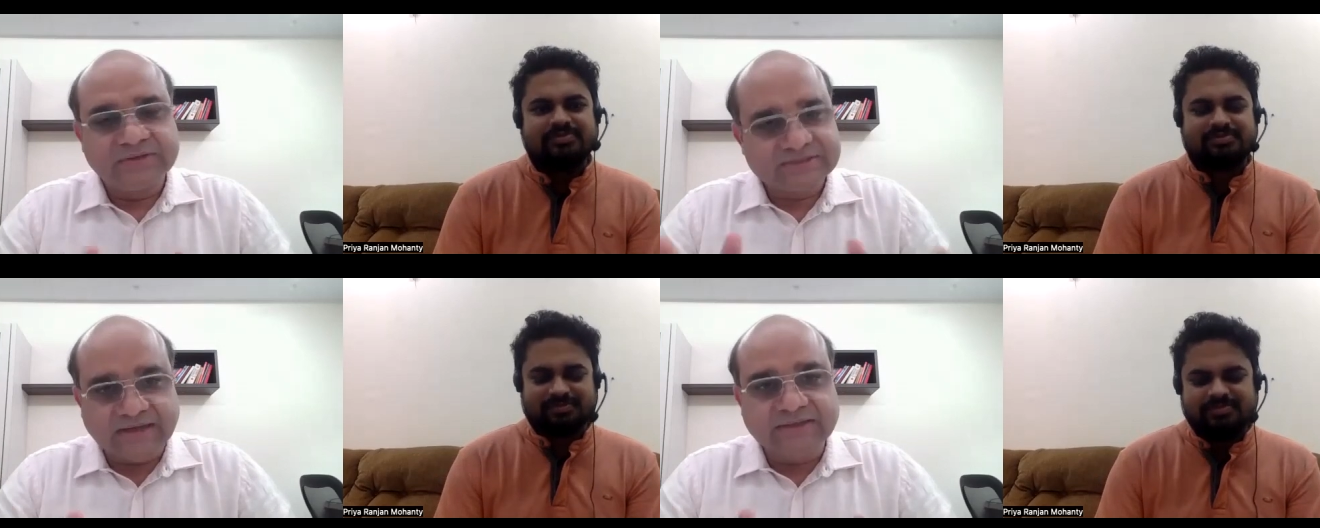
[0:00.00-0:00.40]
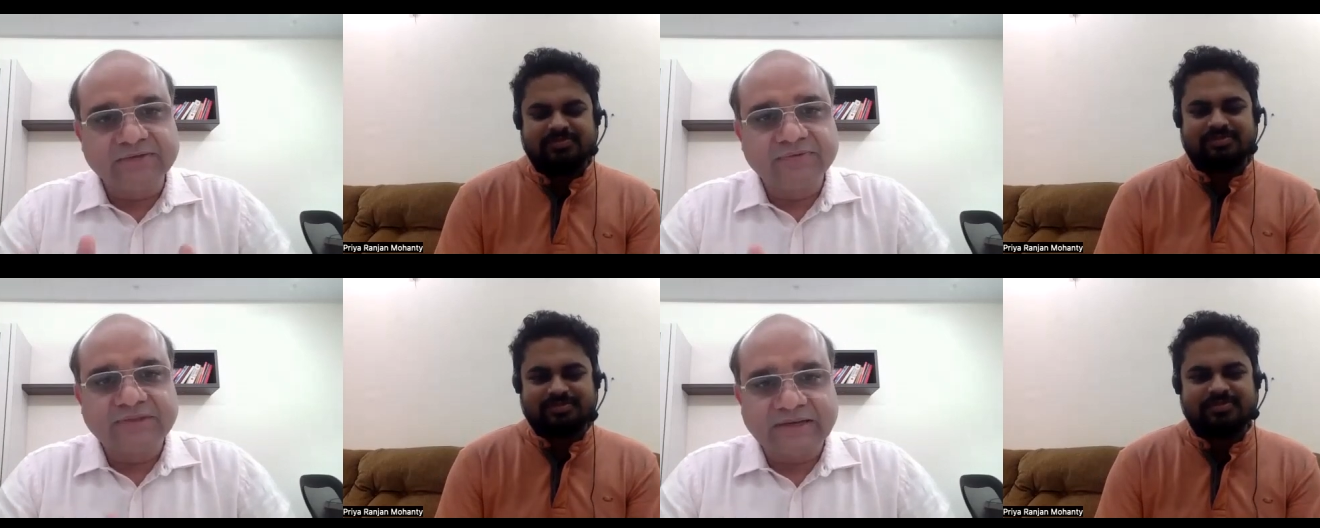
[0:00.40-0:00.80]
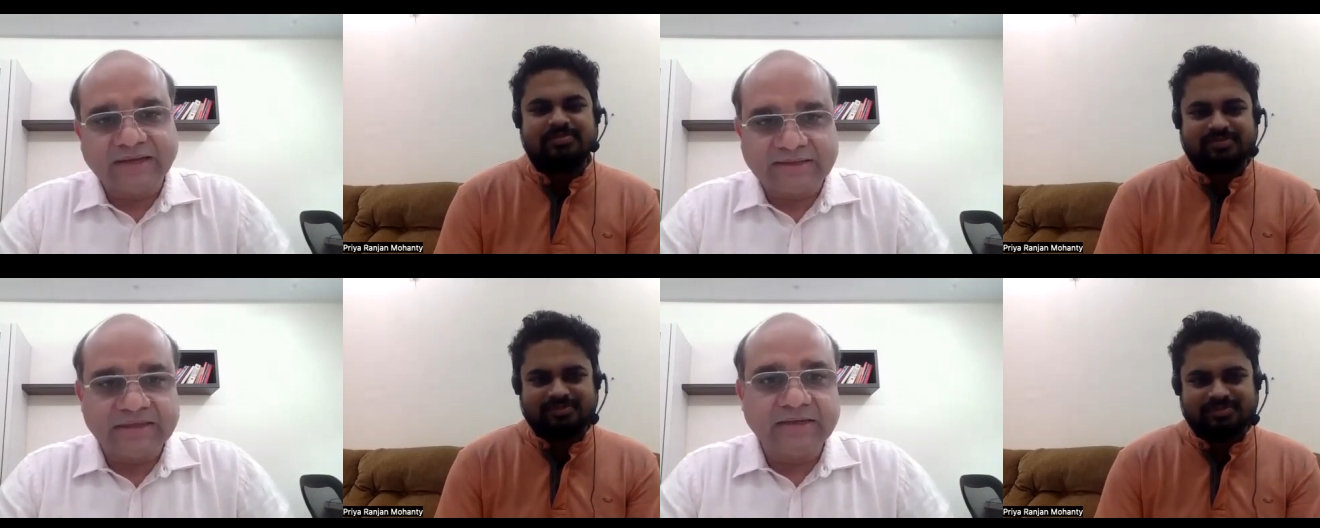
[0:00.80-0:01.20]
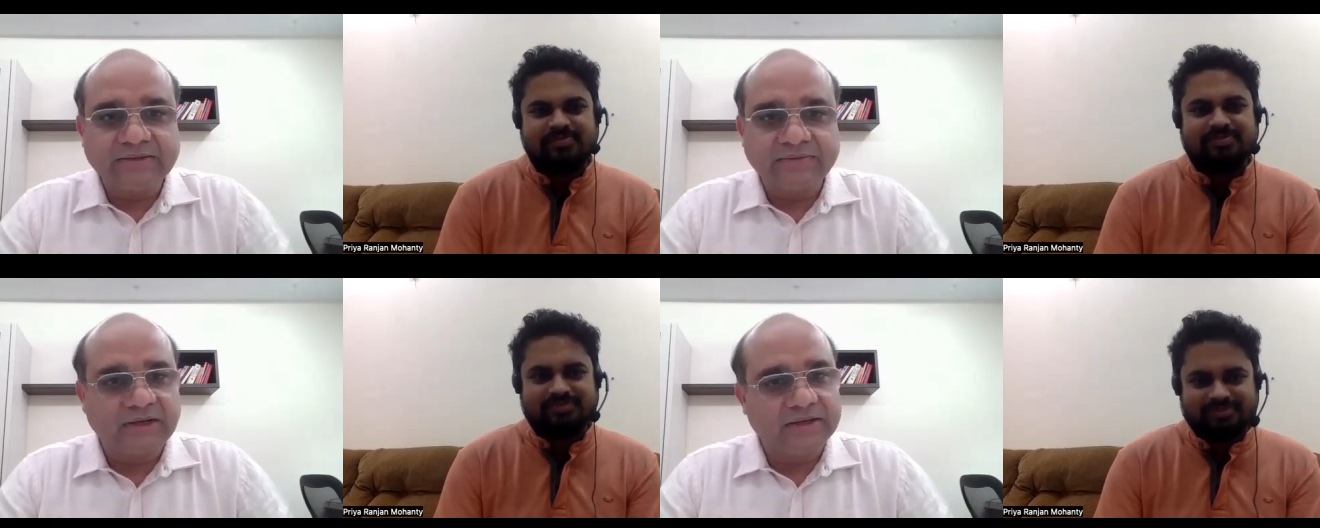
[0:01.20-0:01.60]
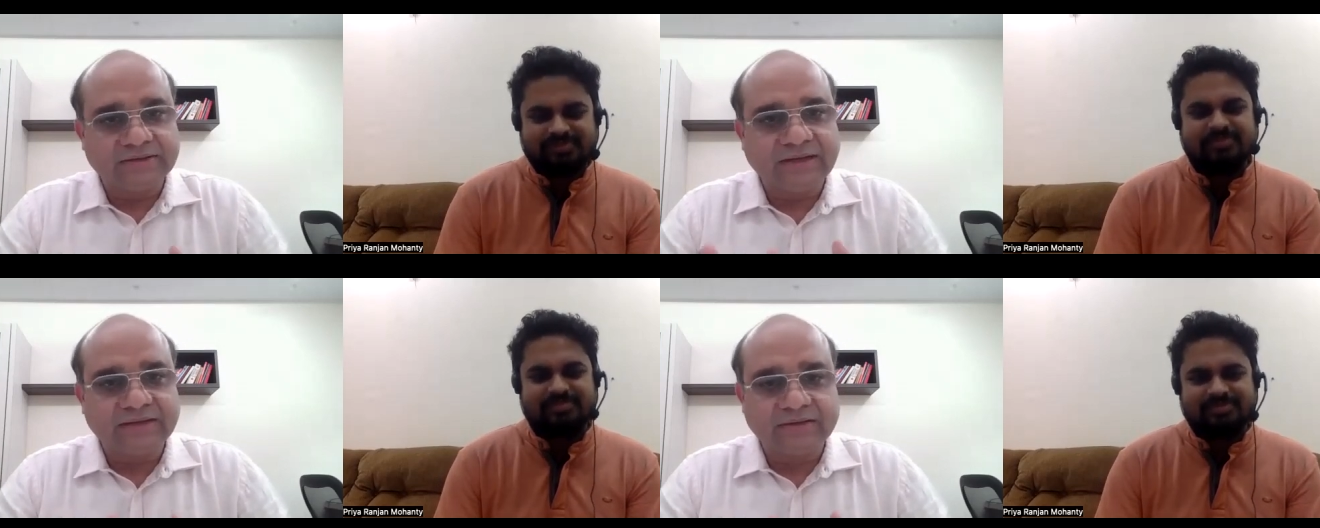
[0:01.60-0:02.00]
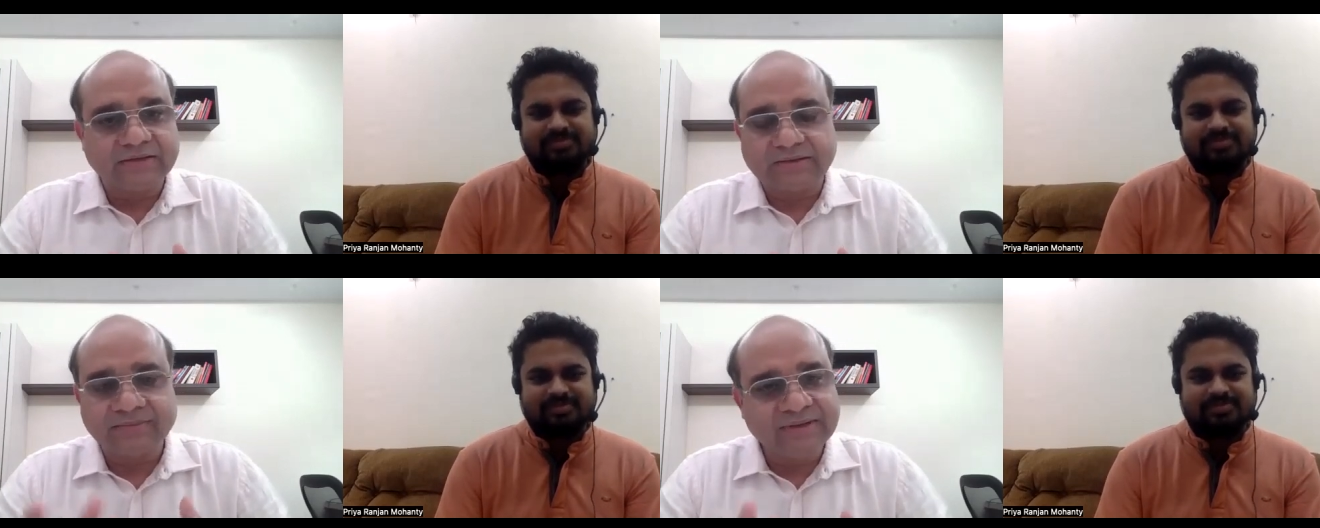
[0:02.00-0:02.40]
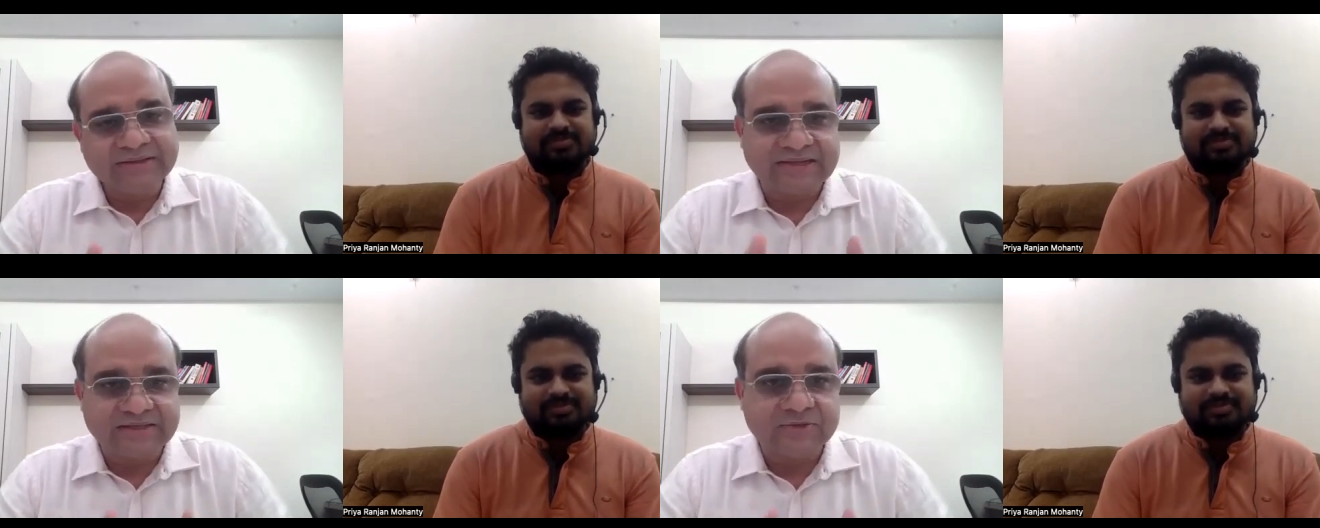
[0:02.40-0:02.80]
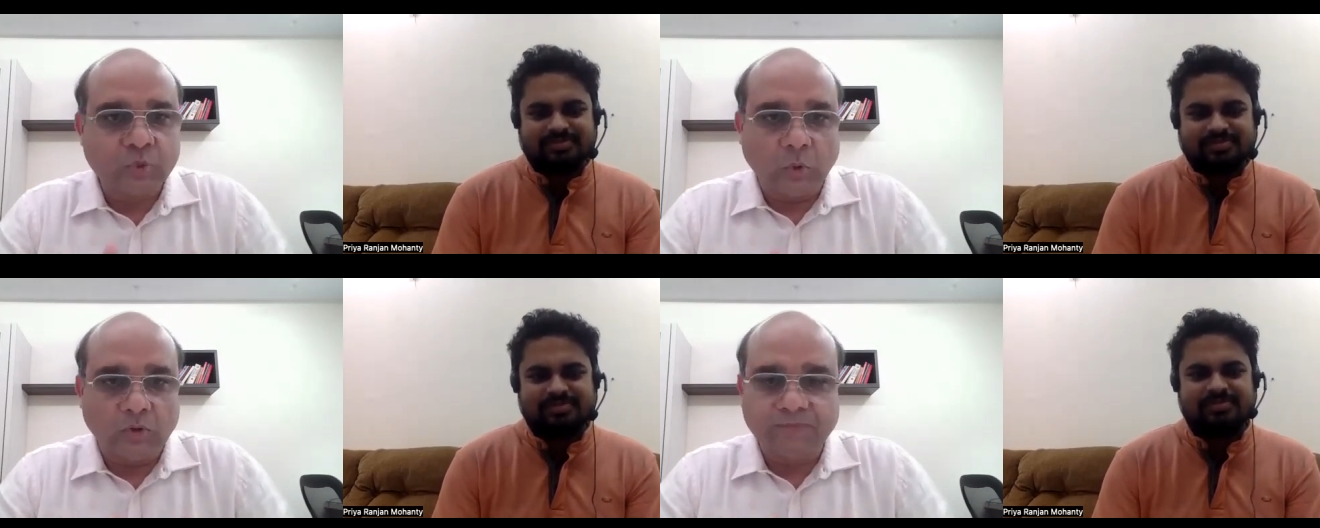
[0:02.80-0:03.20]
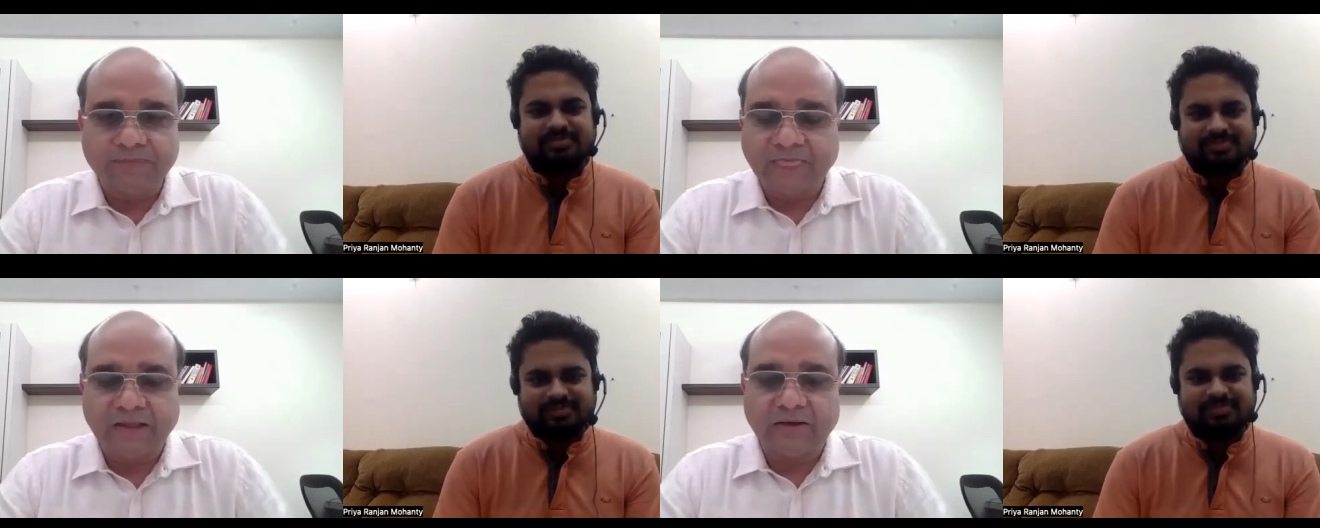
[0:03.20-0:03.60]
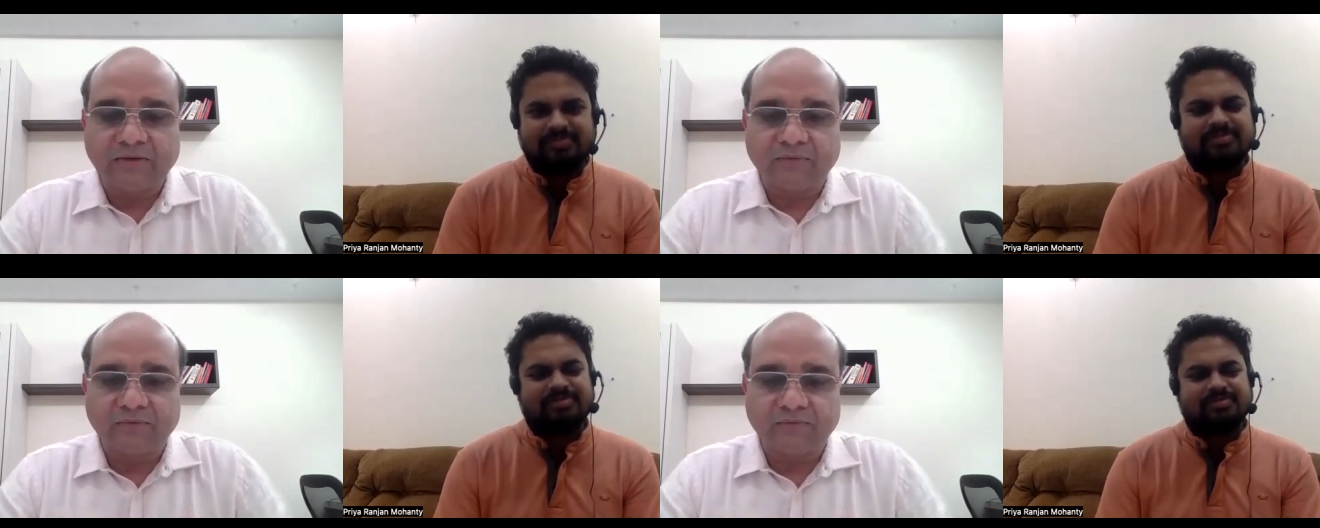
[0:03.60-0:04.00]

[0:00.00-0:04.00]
Speaker 1: we started with an idea and that uh, remains as core, uh,